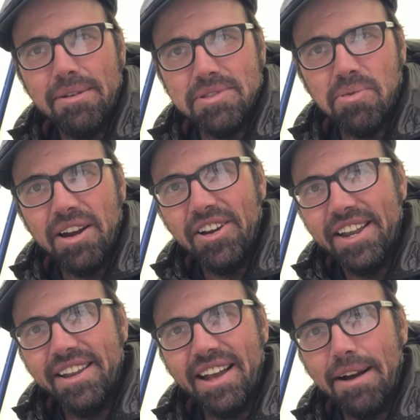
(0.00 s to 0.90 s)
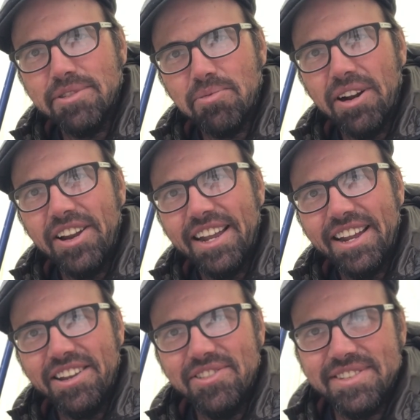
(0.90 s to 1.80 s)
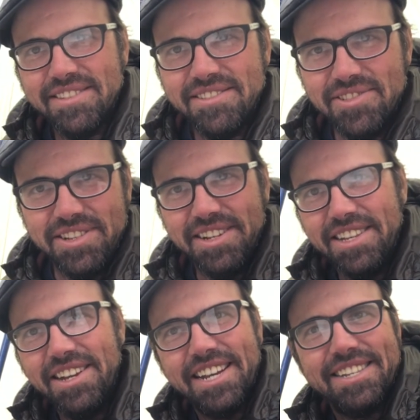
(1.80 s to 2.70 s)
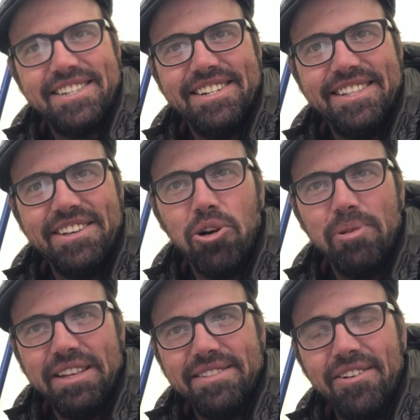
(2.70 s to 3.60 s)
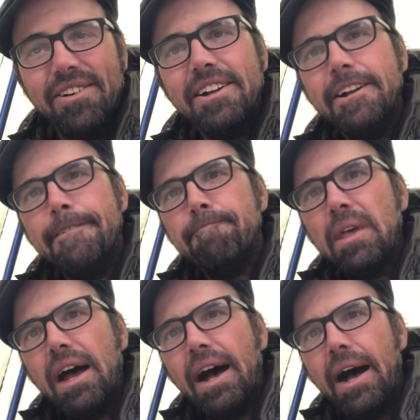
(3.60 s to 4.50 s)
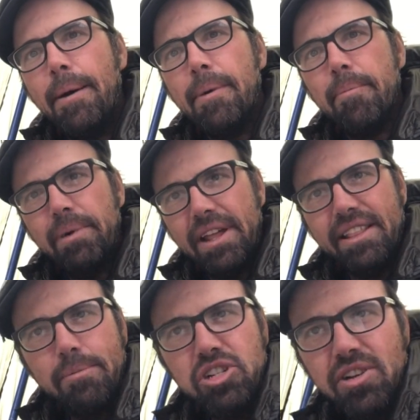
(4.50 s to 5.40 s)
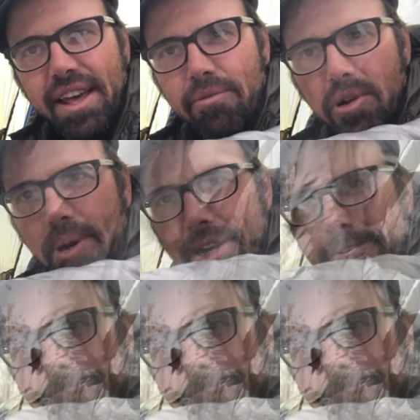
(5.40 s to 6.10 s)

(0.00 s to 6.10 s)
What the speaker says: I was wearing it, and you get to see it in the opening. So, but let me show you that real quick.